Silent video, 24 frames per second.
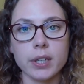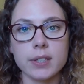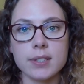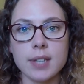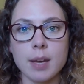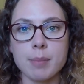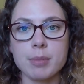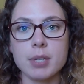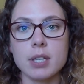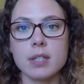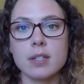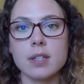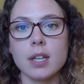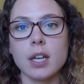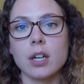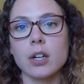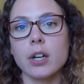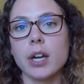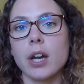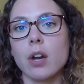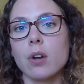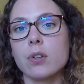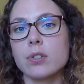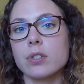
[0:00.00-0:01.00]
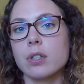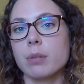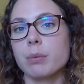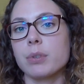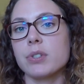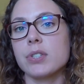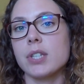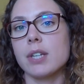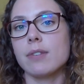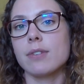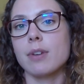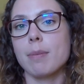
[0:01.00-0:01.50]
acceptance letter, I also
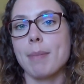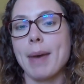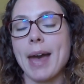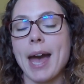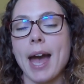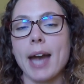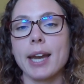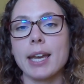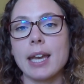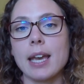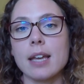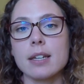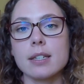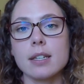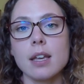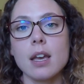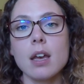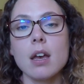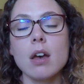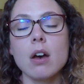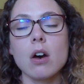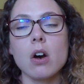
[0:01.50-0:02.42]
received a packet